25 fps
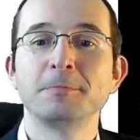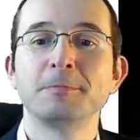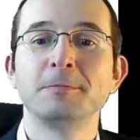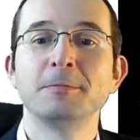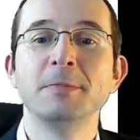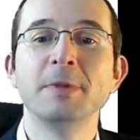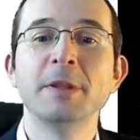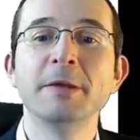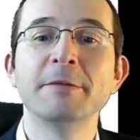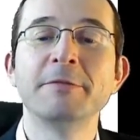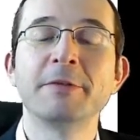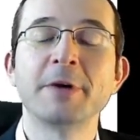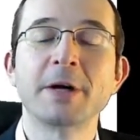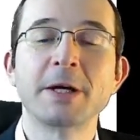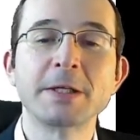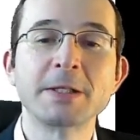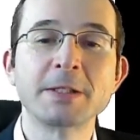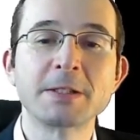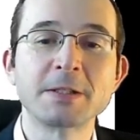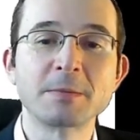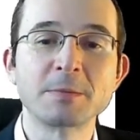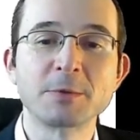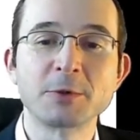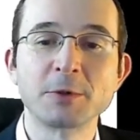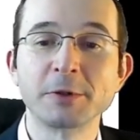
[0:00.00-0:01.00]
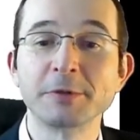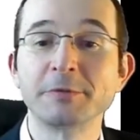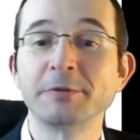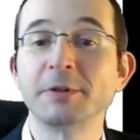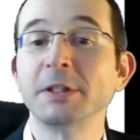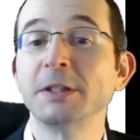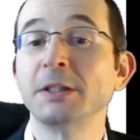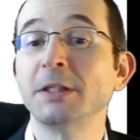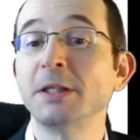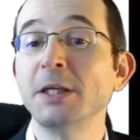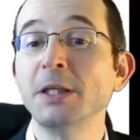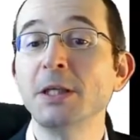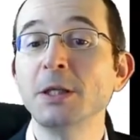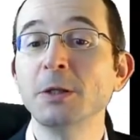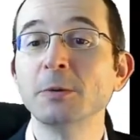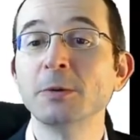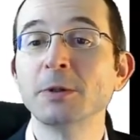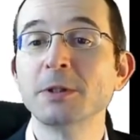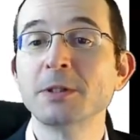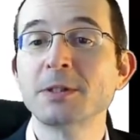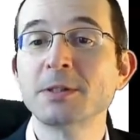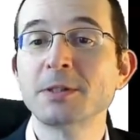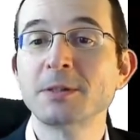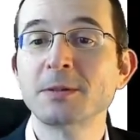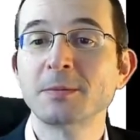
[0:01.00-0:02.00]
define some sort of
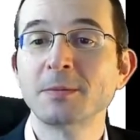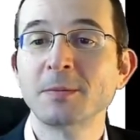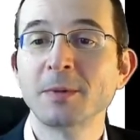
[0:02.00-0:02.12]
continuous